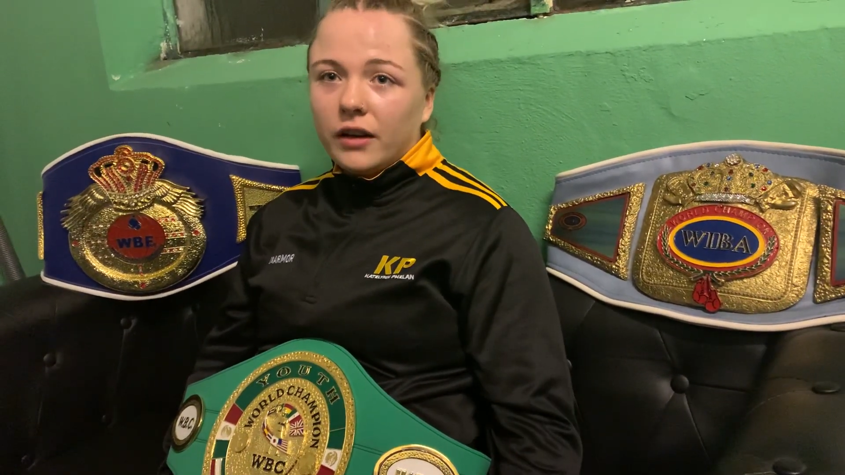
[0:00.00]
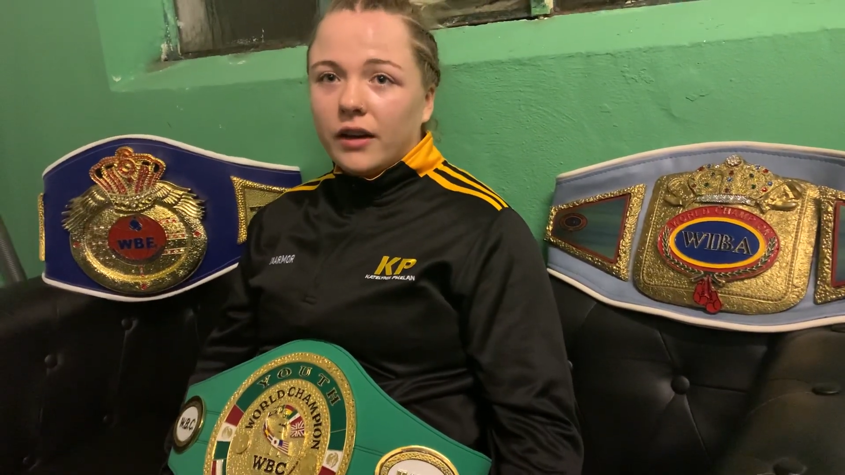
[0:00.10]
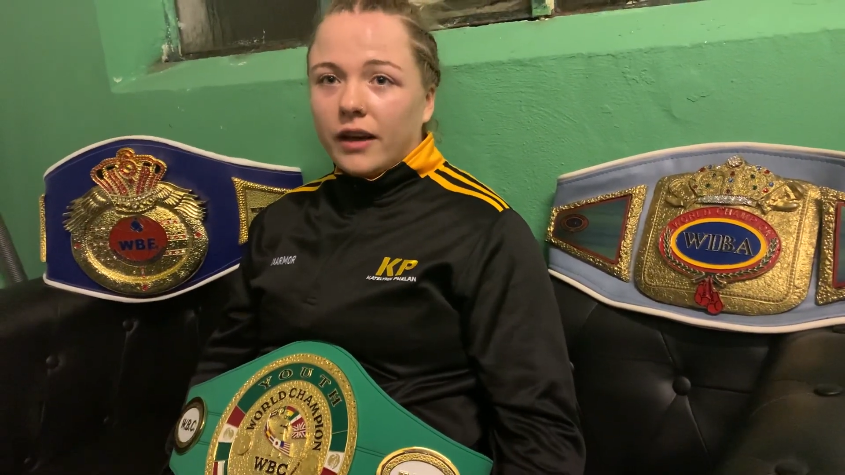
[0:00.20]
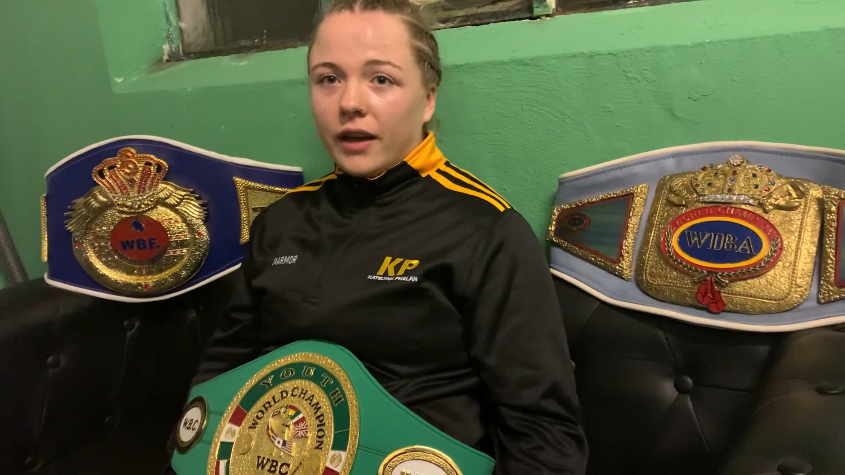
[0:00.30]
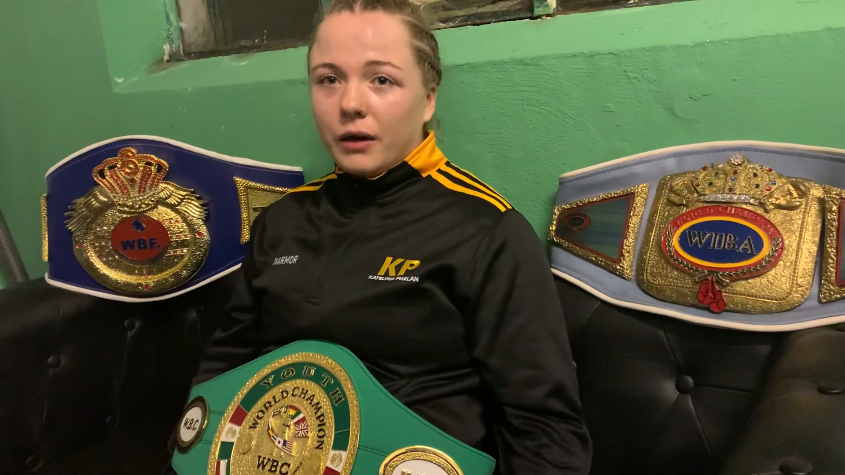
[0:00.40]

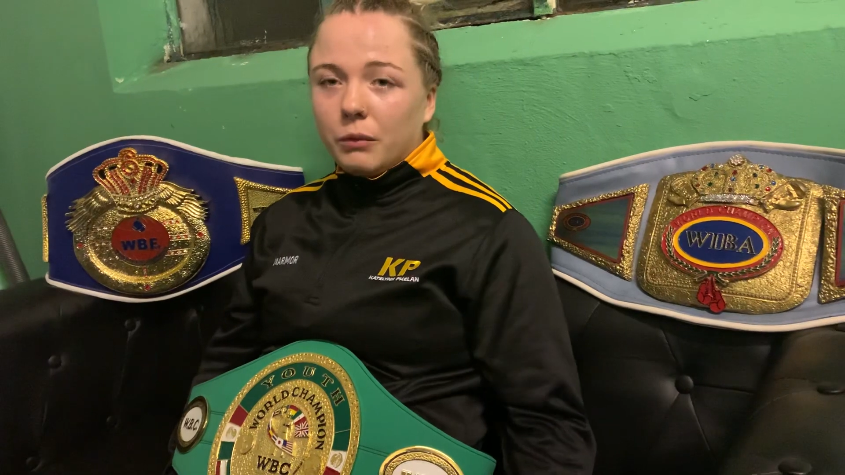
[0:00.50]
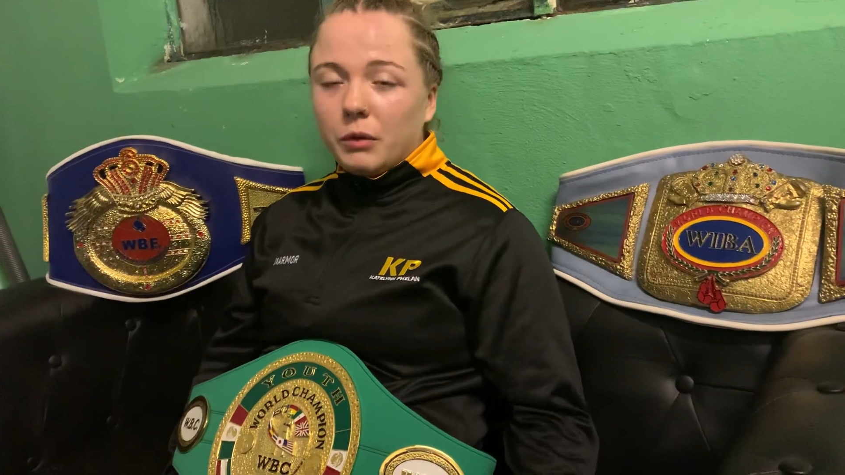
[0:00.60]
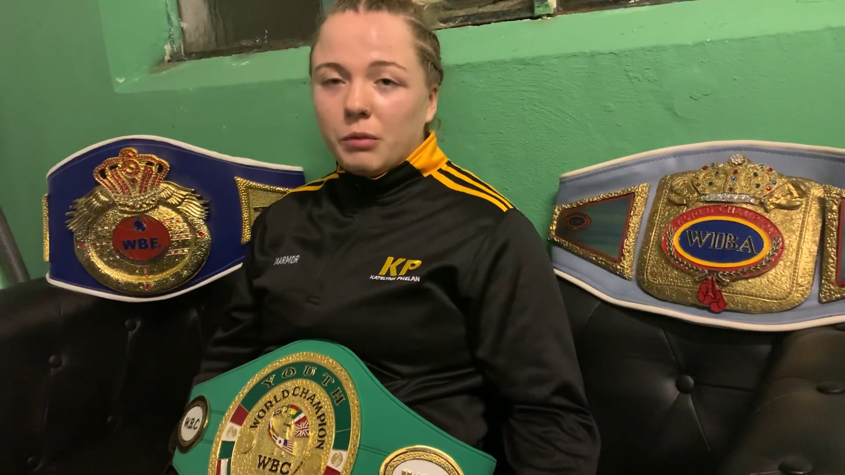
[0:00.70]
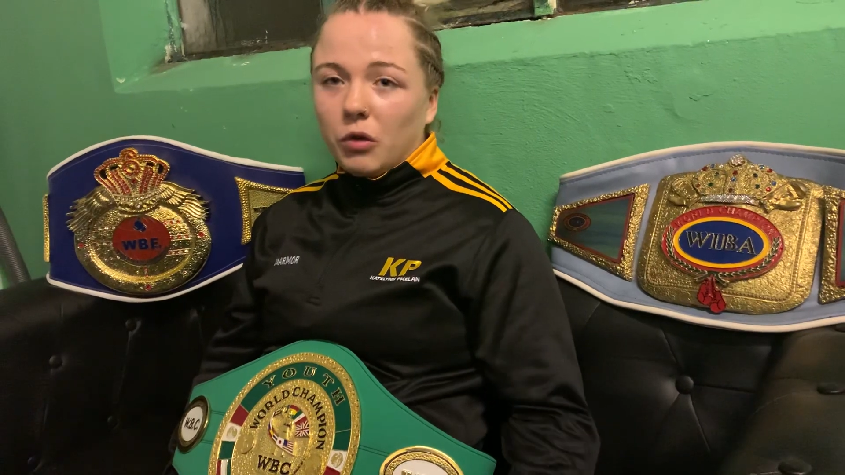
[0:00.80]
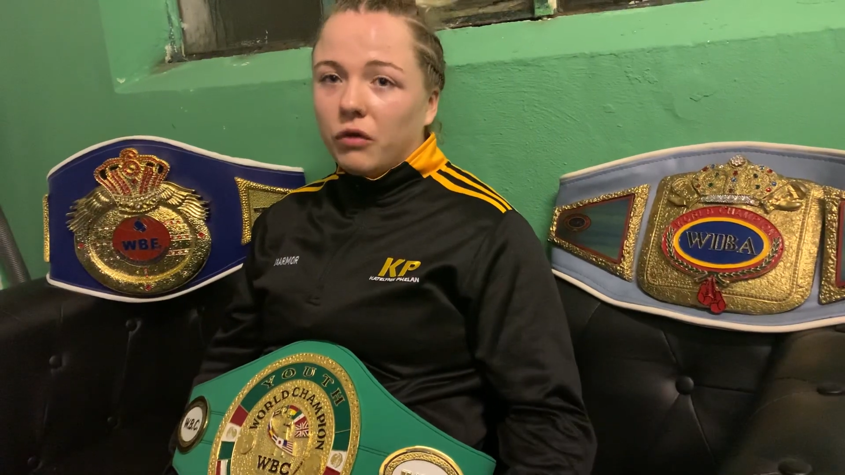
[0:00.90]
And we
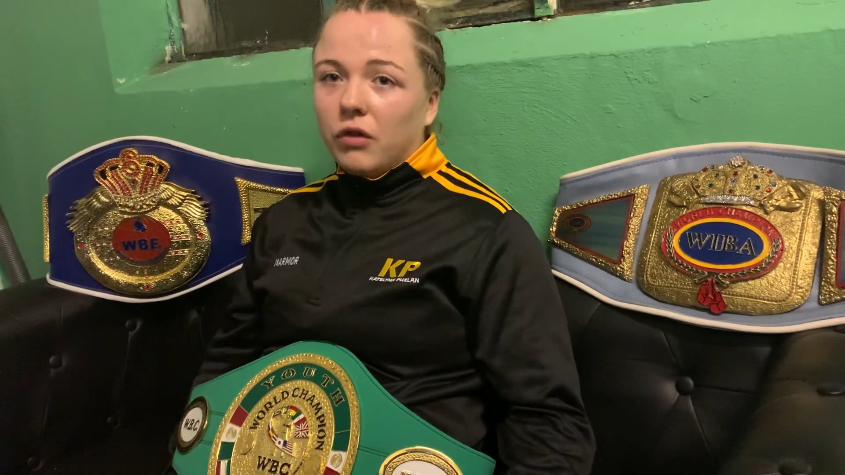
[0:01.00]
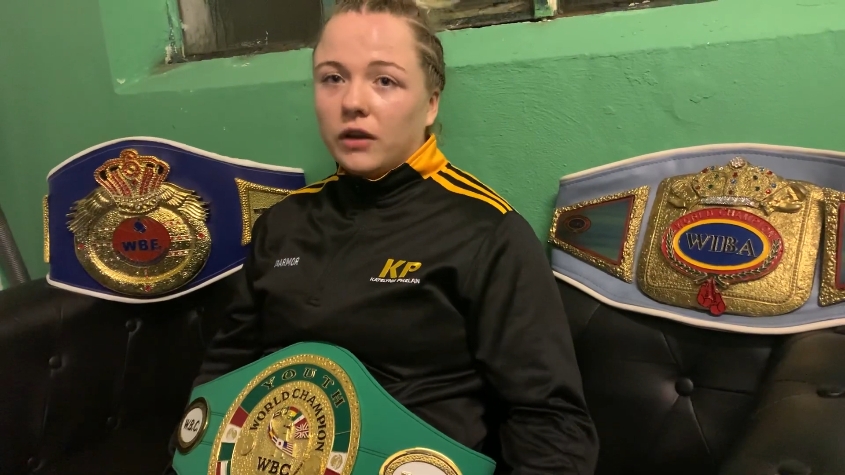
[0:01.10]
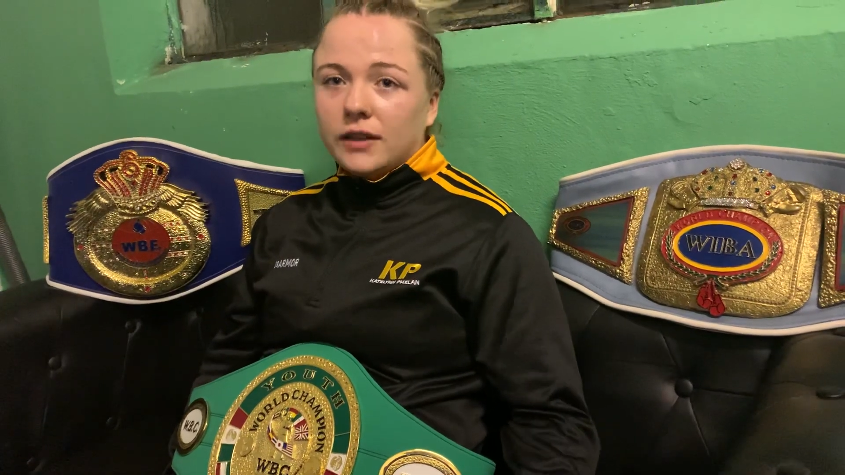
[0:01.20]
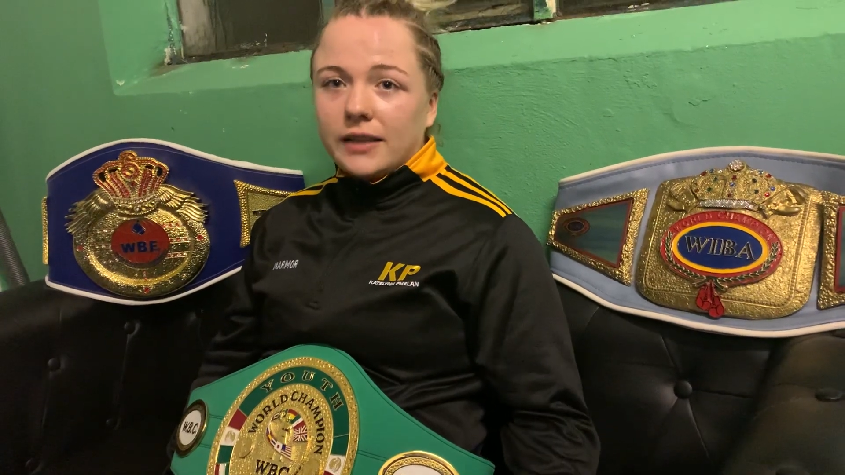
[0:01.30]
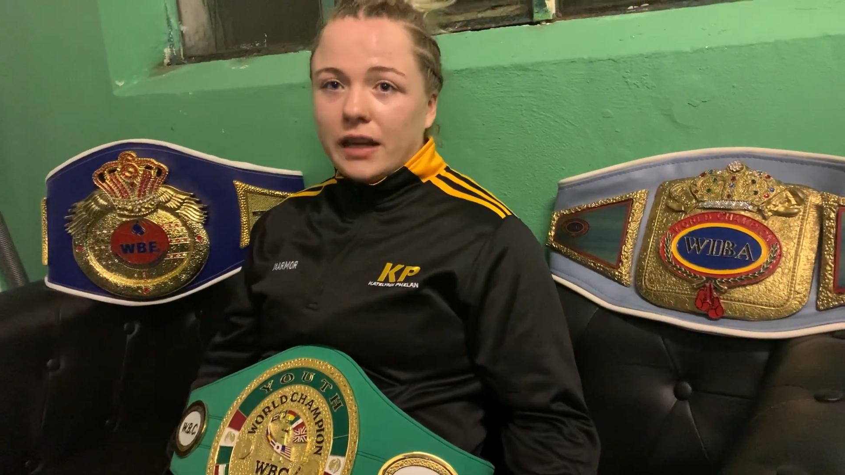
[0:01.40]
both fought
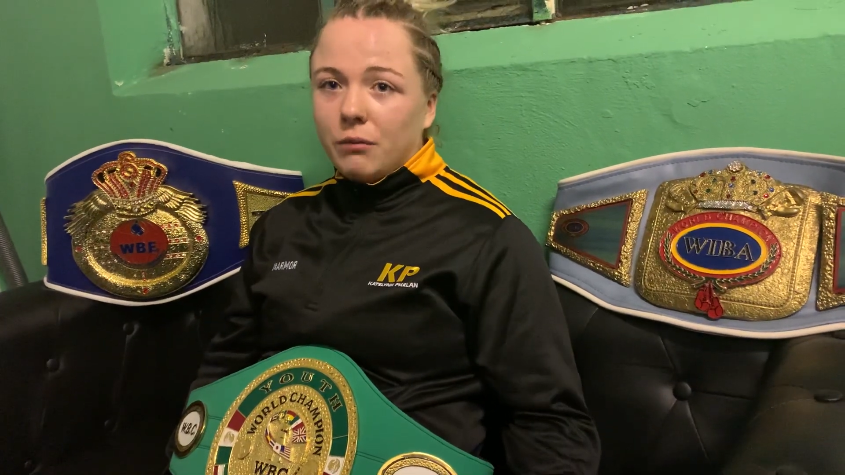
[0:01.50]
the same